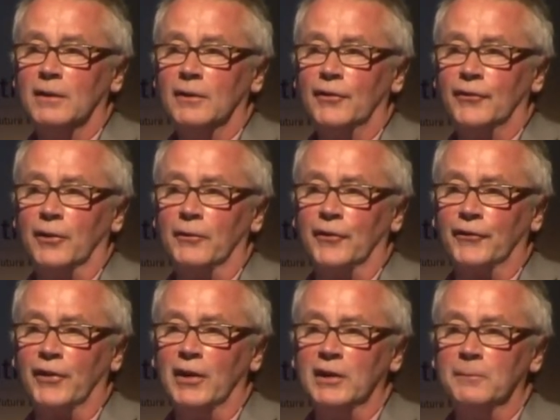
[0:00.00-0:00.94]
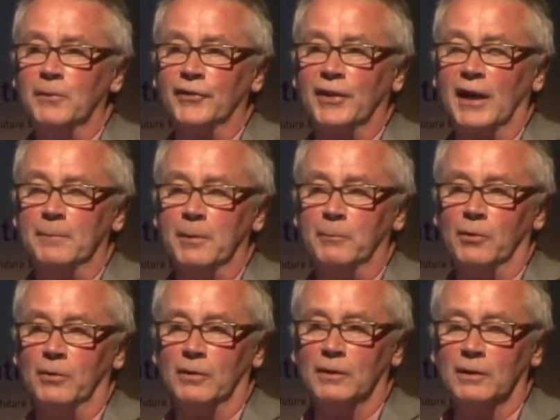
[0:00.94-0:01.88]
so the stadium is
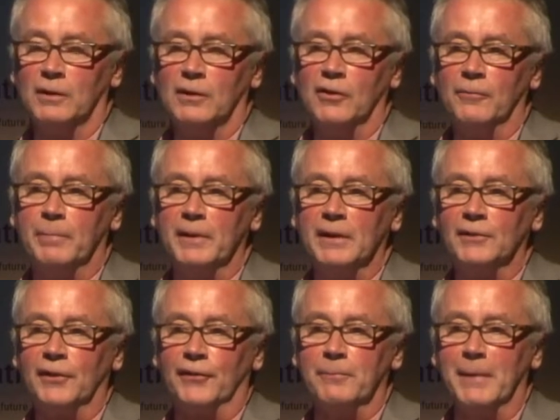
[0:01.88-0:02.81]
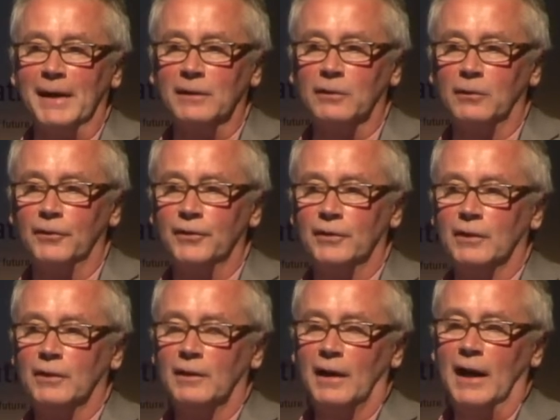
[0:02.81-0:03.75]
capable of being dismantled
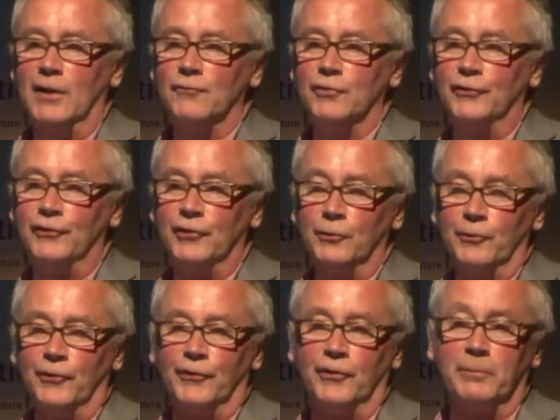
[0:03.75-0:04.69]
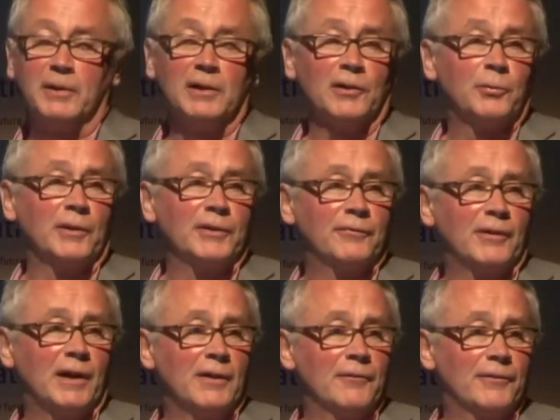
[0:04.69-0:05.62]
and reduced to being a
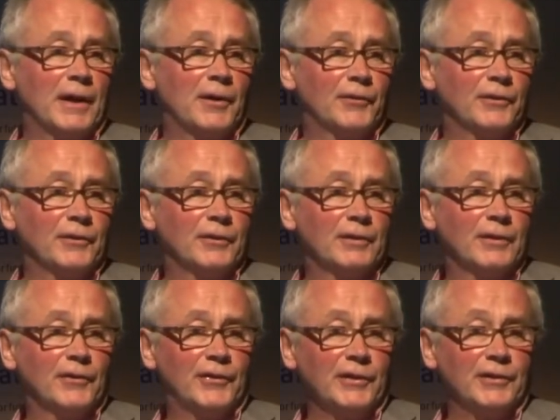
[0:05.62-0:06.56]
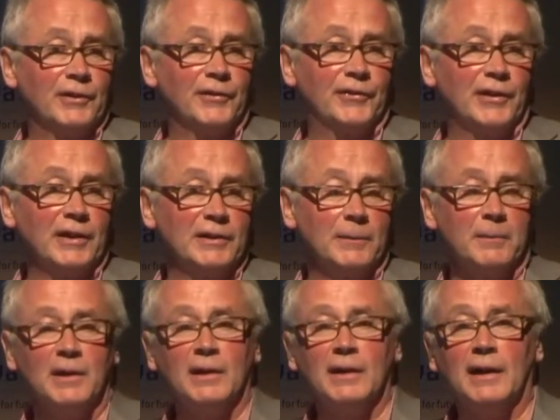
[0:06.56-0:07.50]
25,000-seater stadium.
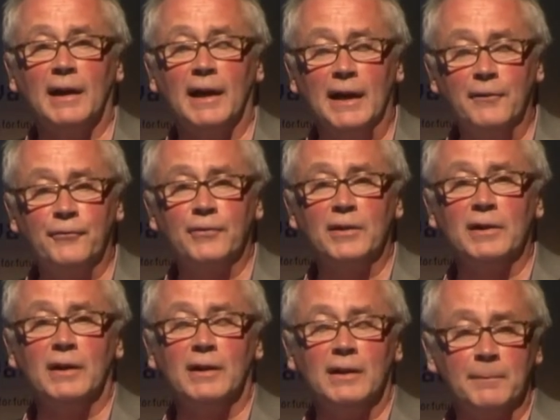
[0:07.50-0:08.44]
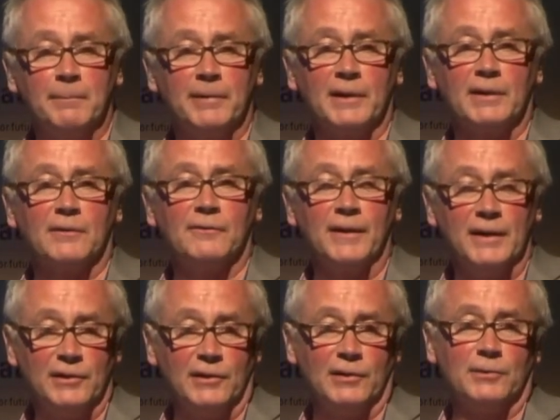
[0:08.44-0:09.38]
Every Olympic
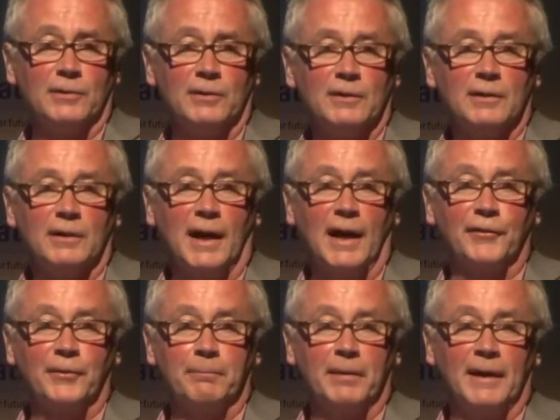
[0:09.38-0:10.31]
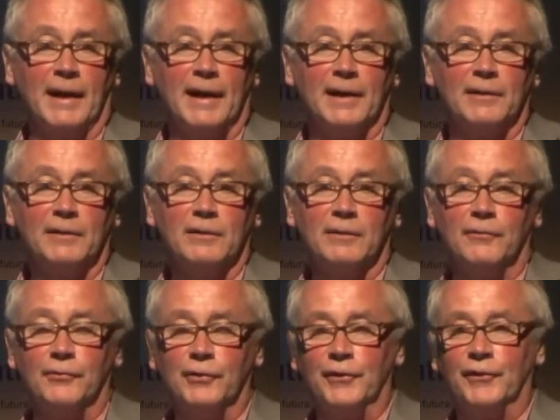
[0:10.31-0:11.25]
venue has a plan
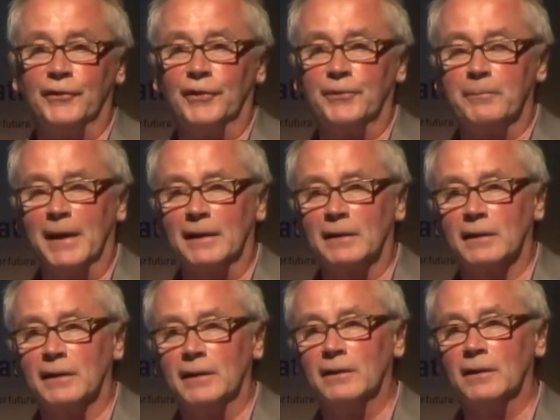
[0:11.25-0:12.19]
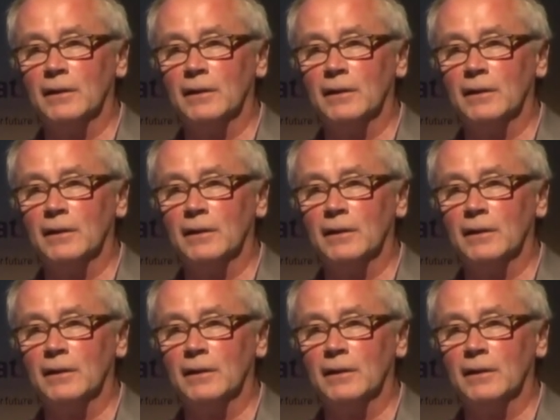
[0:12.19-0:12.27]
for its dismantling,